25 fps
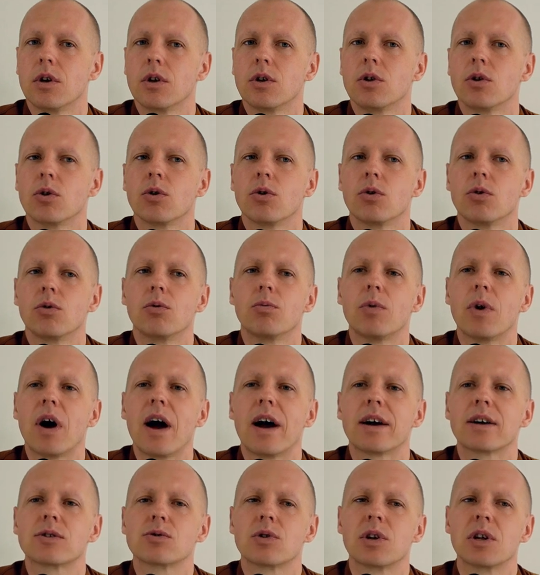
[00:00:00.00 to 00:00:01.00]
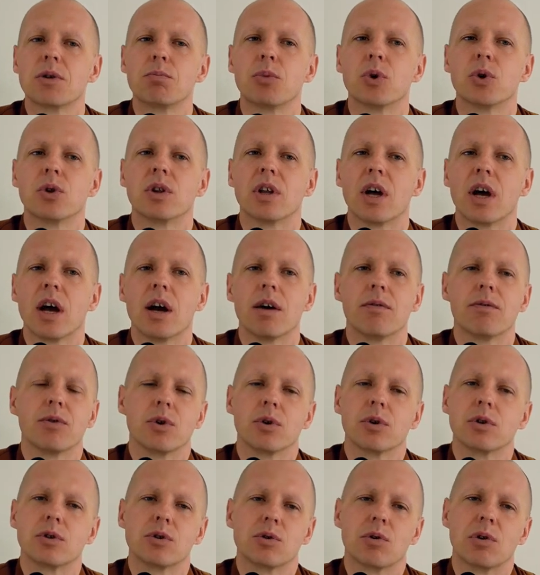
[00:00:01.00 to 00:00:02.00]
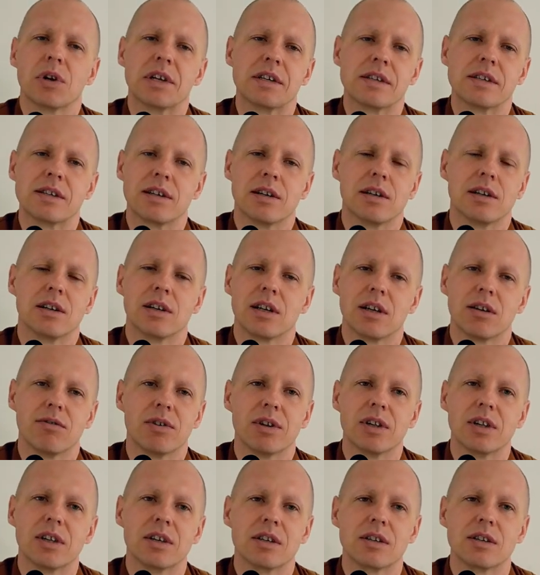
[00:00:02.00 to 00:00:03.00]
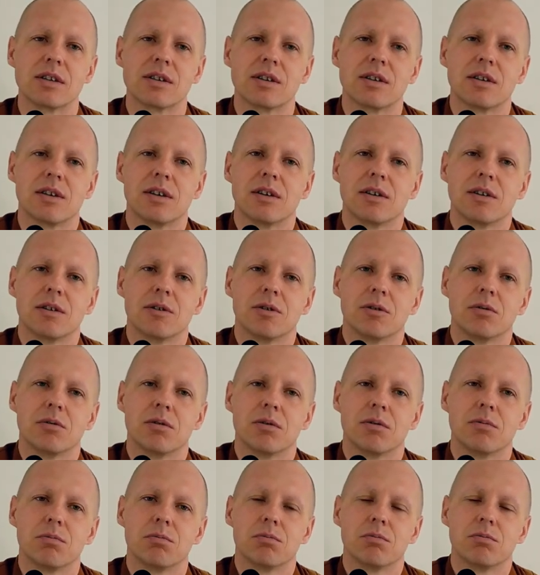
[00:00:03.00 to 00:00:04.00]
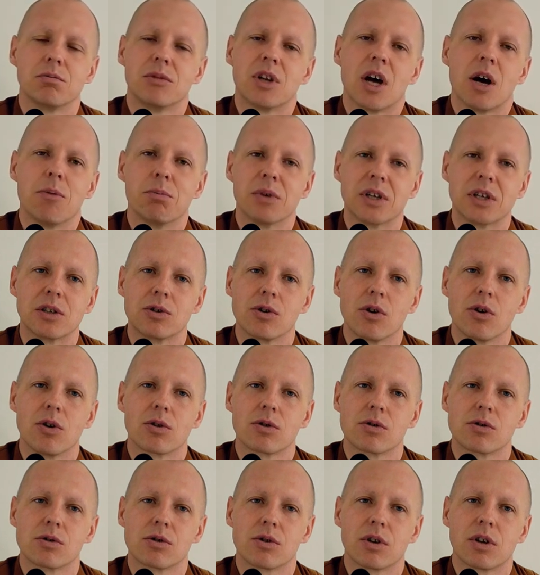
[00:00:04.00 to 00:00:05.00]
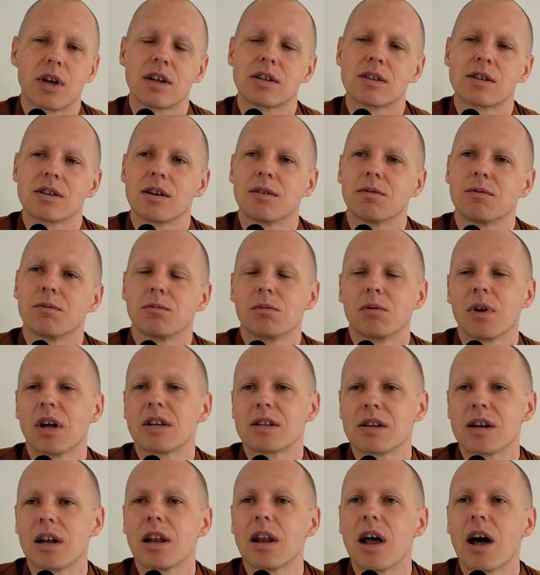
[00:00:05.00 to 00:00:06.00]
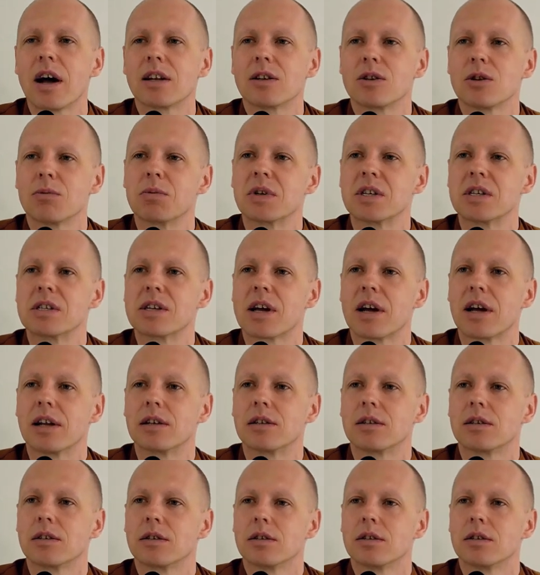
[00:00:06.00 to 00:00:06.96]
You actually put the effort to listen even these Dhamma talks. That's a, that's a lot to be said.